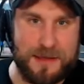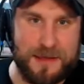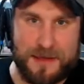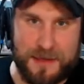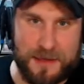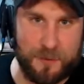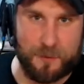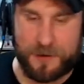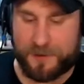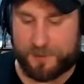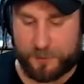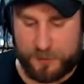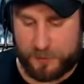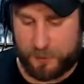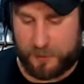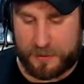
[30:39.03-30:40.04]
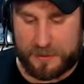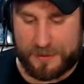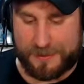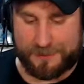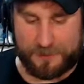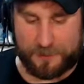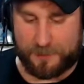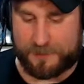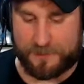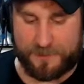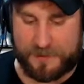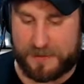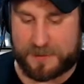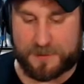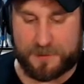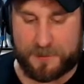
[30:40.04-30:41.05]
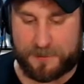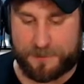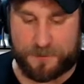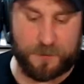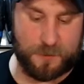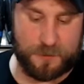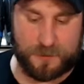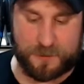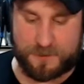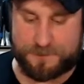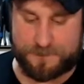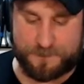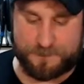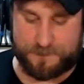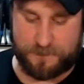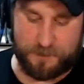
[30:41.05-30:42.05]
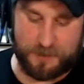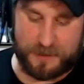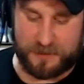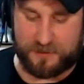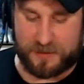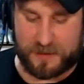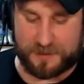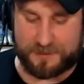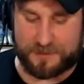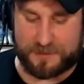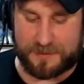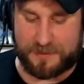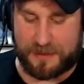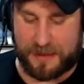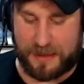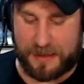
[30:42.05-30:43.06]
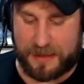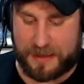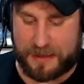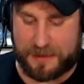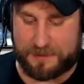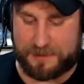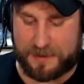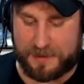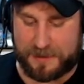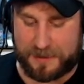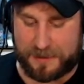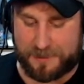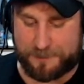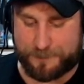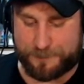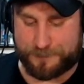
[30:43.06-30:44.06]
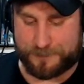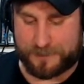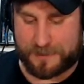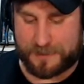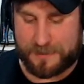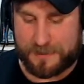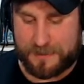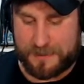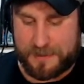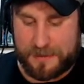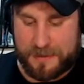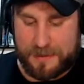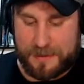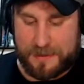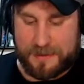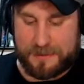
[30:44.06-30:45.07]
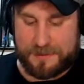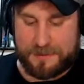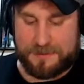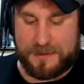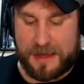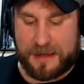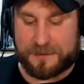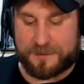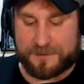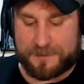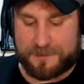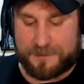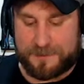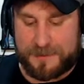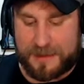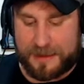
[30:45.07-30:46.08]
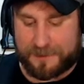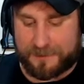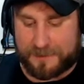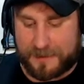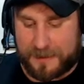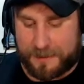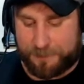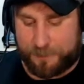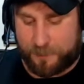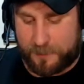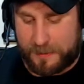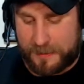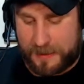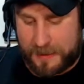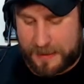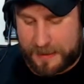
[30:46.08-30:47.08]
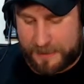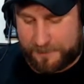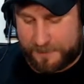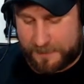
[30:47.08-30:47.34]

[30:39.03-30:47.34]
was what it was. It was a vehicle for Lee Johnson, and there you go. Next up, we have